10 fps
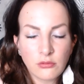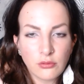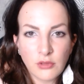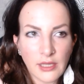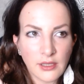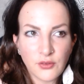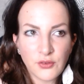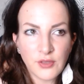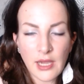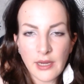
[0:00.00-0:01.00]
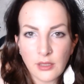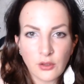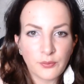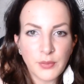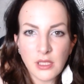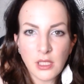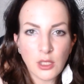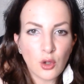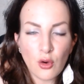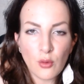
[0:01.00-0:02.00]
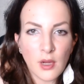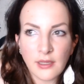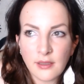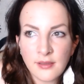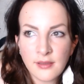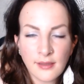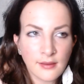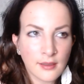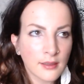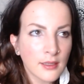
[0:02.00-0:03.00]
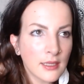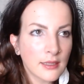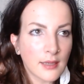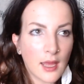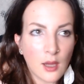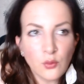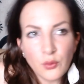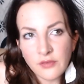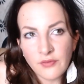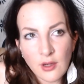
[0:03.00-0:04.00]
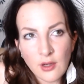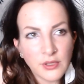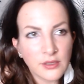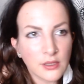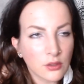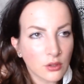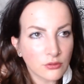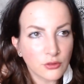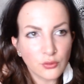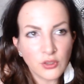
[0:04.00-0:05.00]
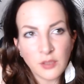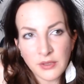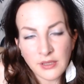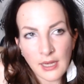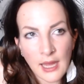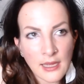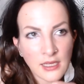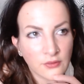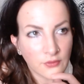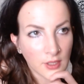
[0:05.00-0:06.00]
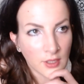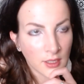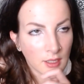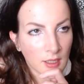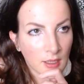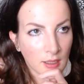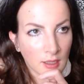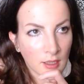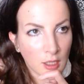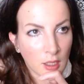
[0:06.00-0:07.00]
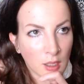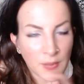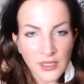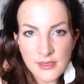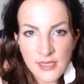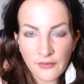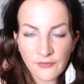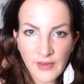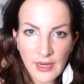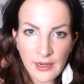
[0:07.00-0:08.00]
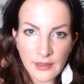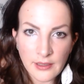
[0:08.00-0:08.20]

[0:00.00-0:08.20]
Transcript: die, he's tired of being in coma, etc. Now we develop the technology to keep it alive. But is that fair?